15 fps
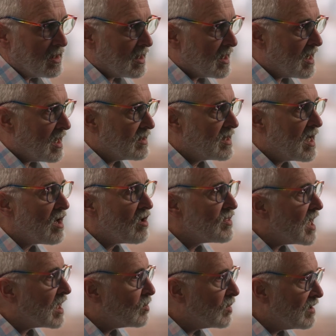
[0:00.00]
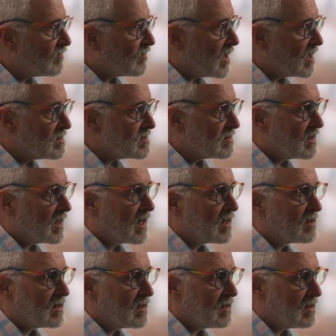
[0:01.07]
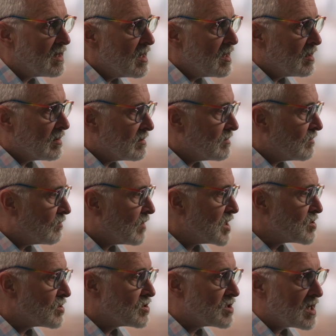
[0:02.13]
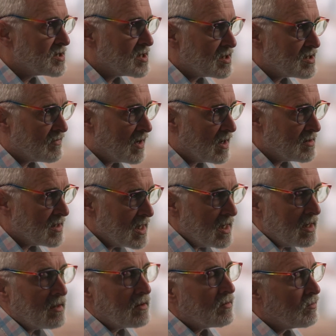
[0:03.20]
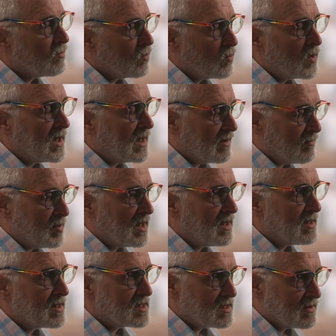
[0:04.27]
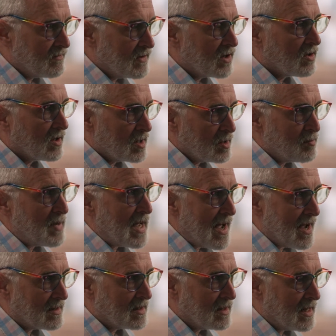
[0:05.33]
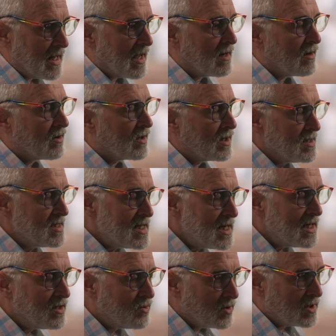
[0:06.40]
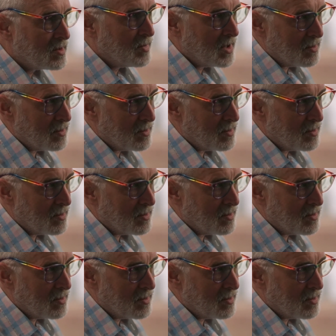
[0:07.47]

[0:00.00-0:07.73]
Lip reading: On the health equity front and the racial justice front, we have been severely impacted and are continuing to be